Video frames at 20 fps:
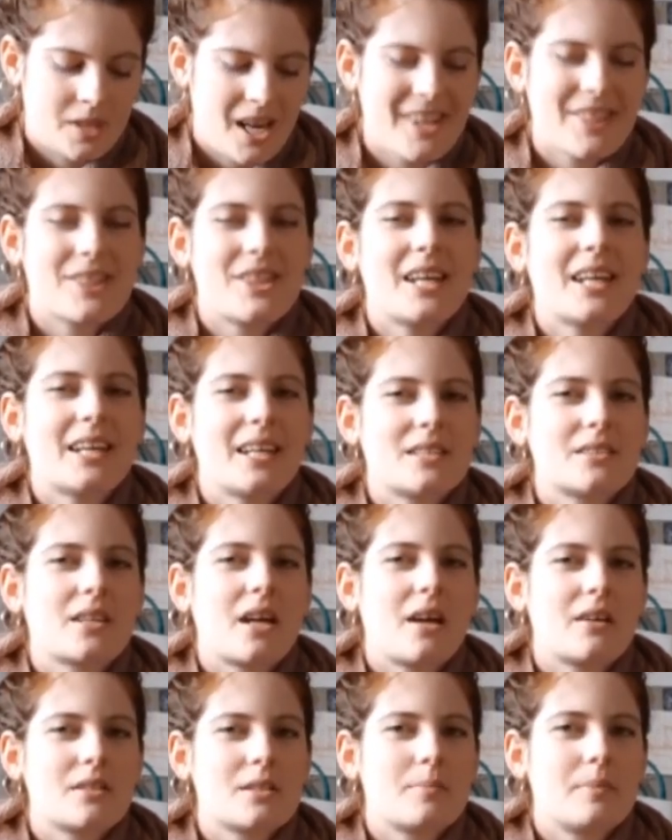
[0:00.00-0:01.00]
think it's
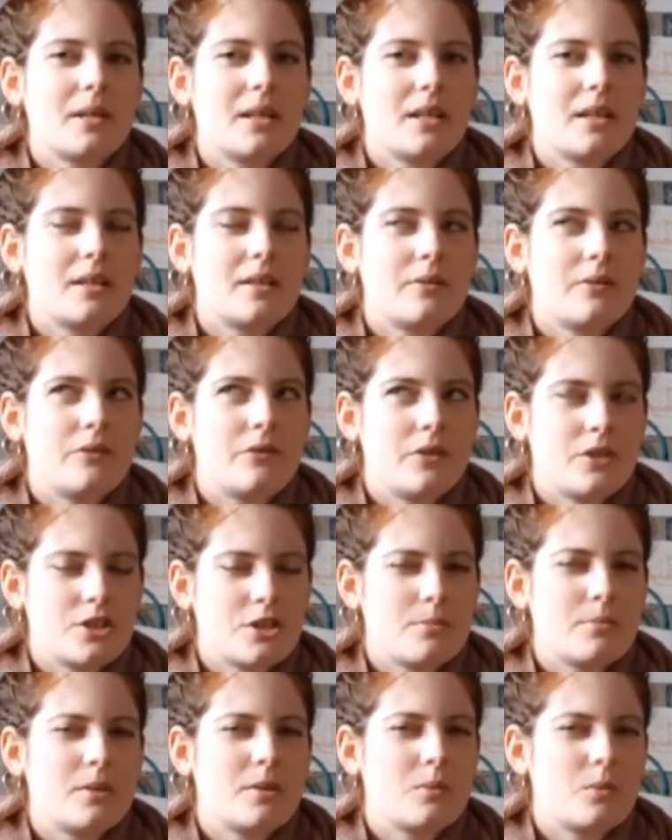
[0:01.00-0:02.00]
going to be the
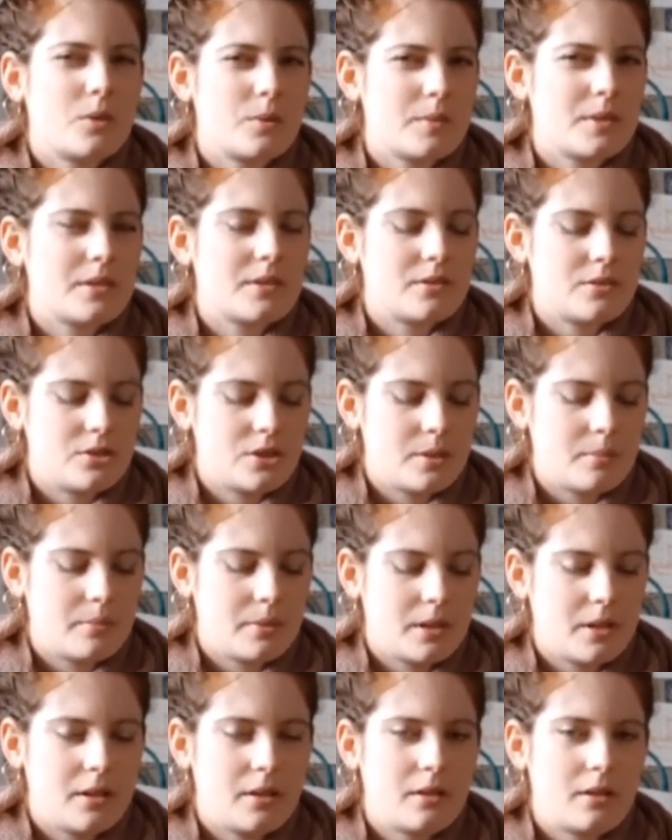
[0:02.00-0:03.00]
Fisherman Woman's
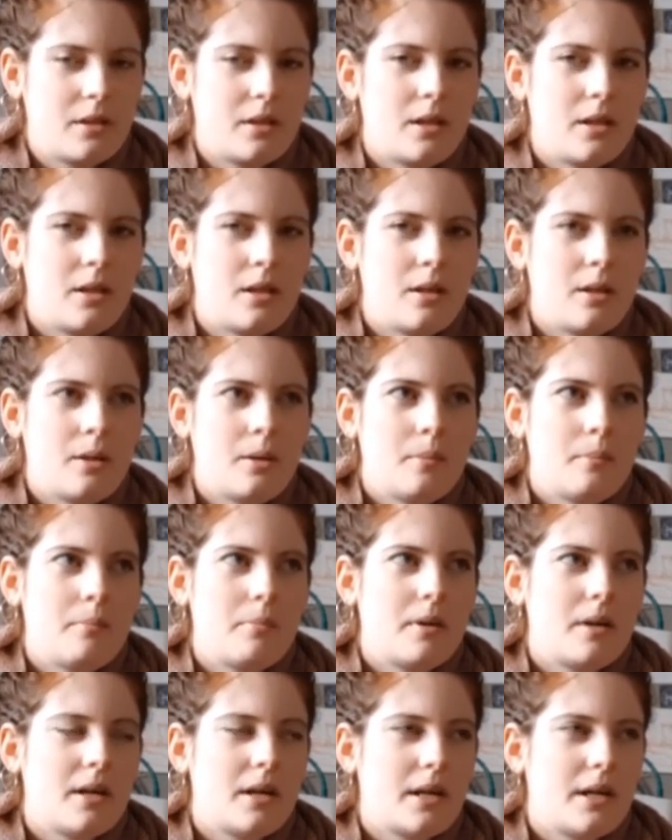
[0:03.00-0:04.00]
Jumper
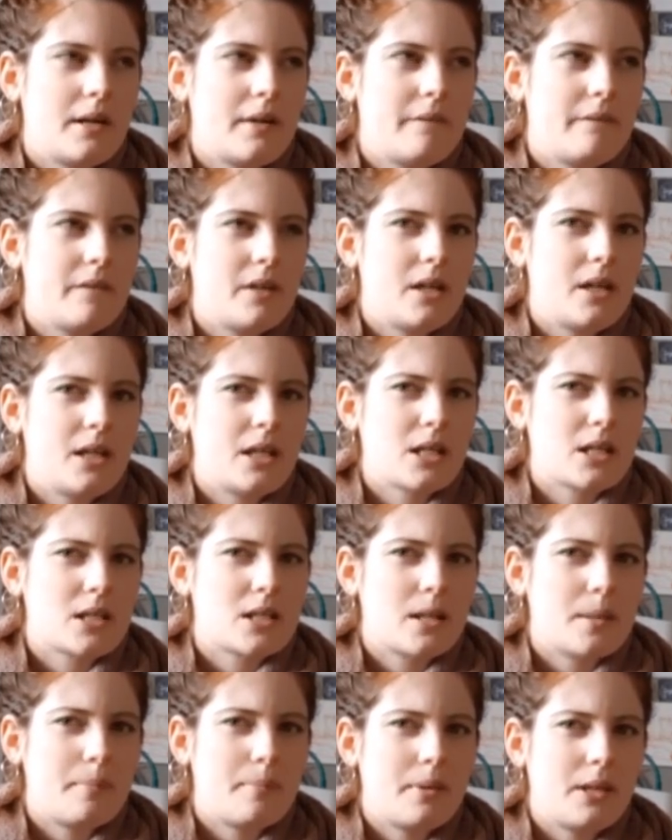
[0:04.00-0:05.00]
by
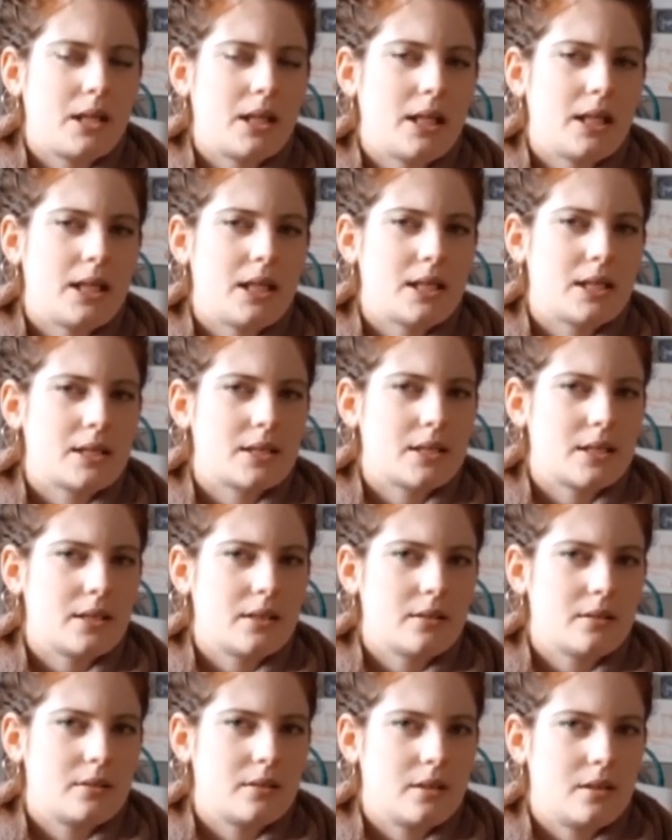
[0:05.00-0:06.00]
Vanessa Pelisa,
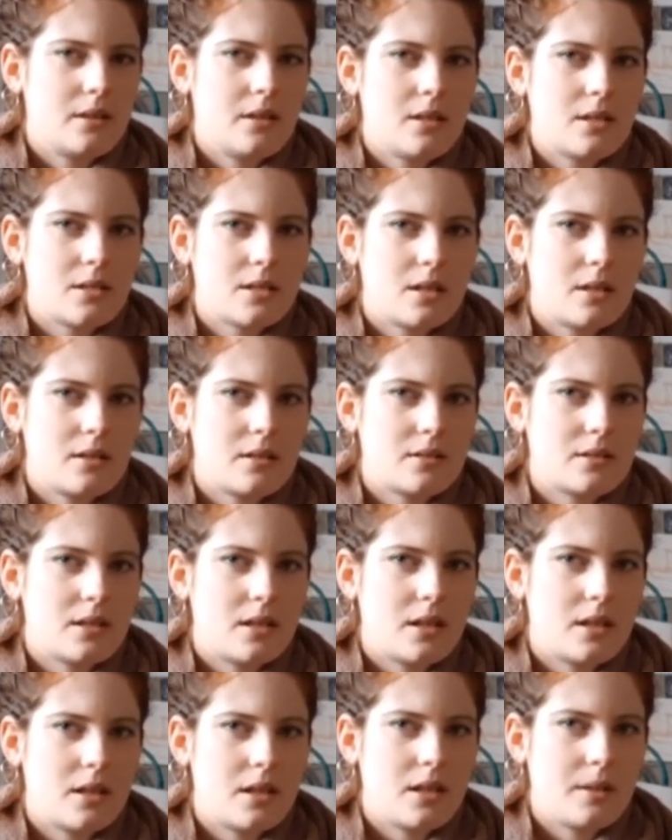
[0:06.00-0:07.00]
I think that's how you say
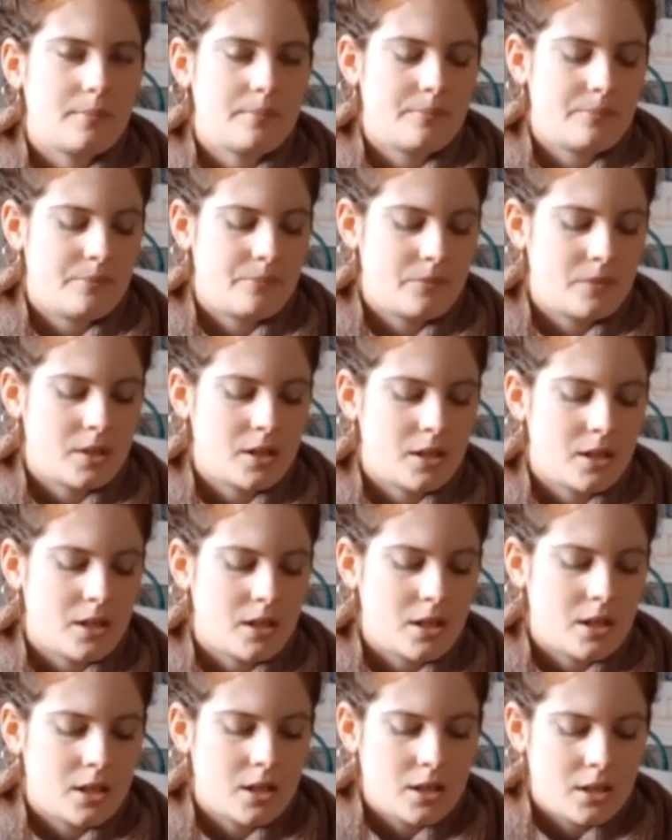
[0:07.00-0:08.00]
her name.
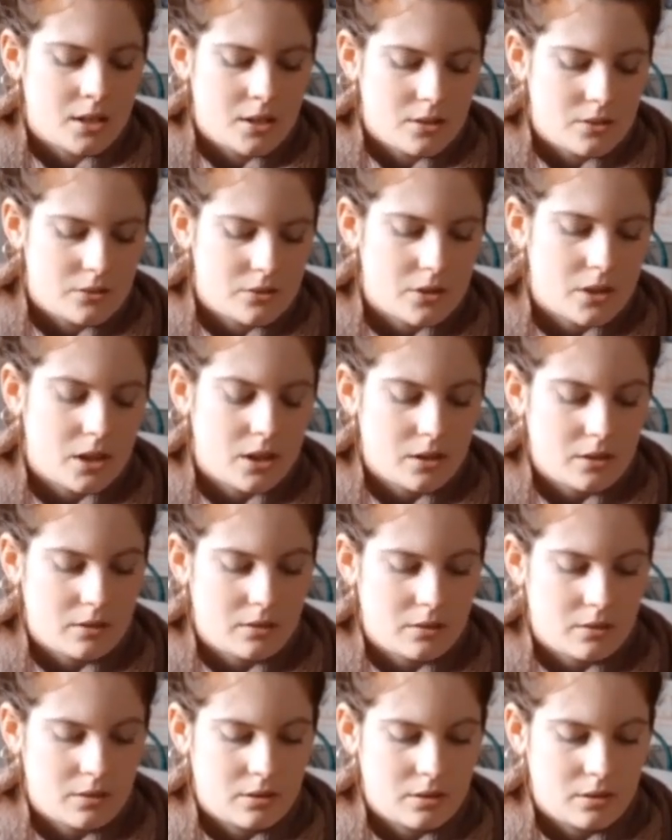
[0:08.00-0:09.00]
So
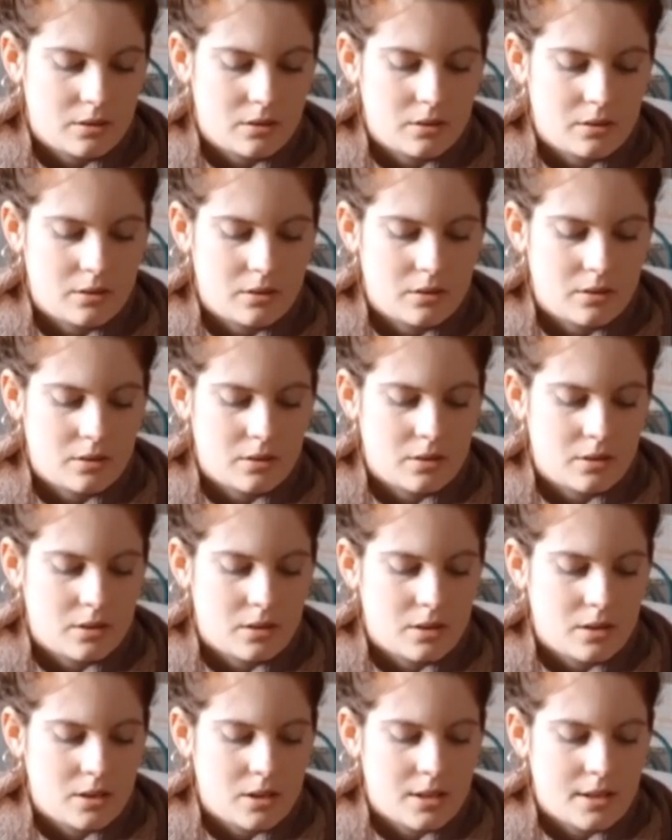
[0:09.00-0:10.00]

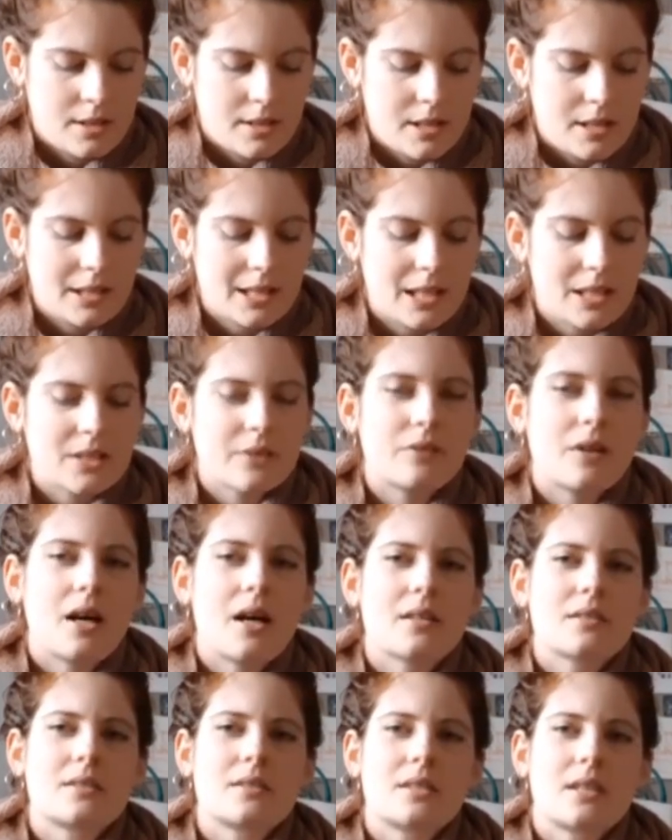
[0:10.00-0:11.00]
at the end of
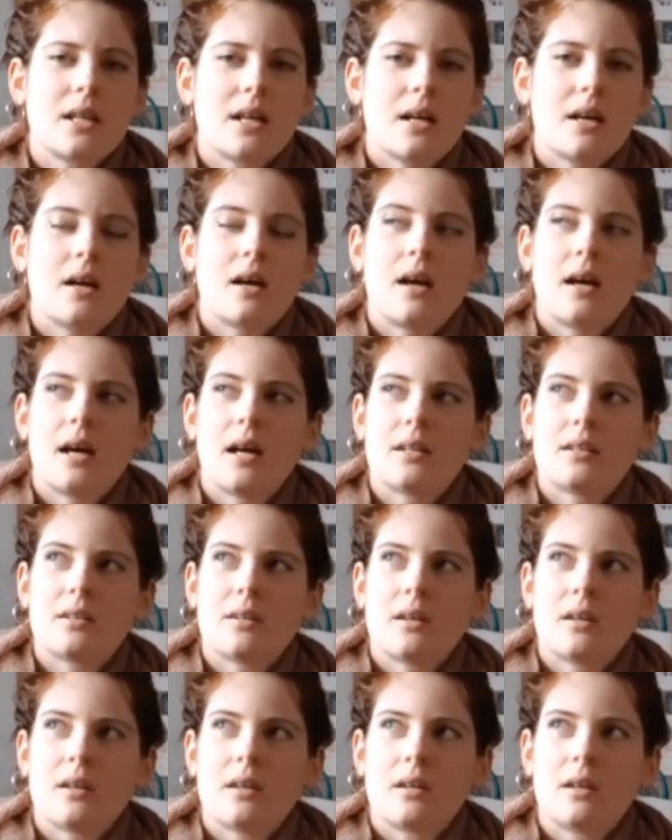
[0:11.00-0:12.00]
last year I had
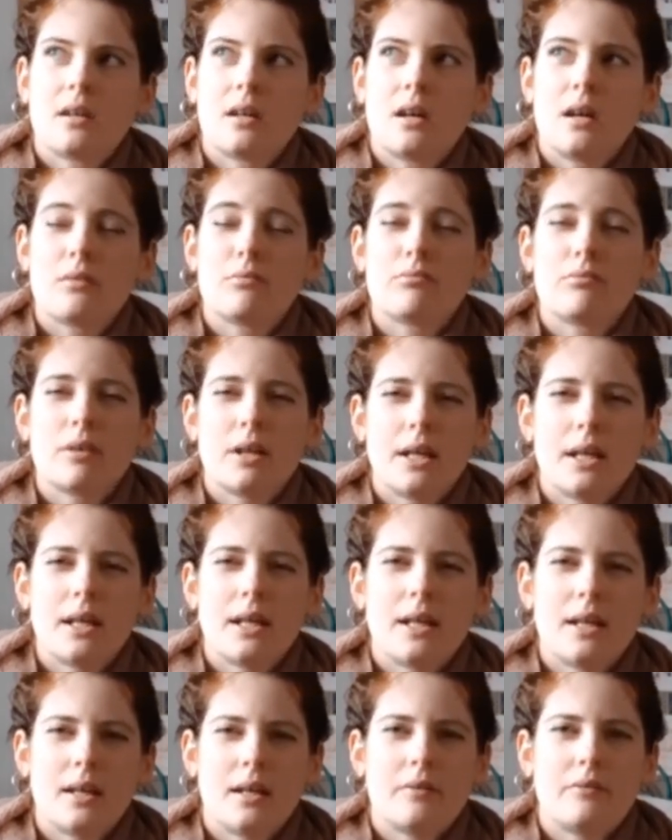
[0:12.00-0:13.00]
a really
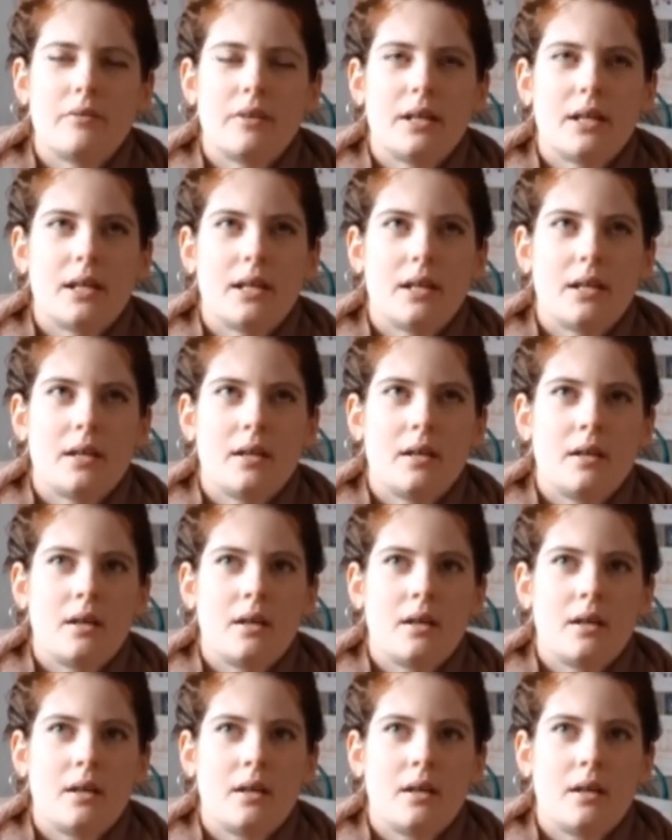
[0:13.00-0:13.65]
lovely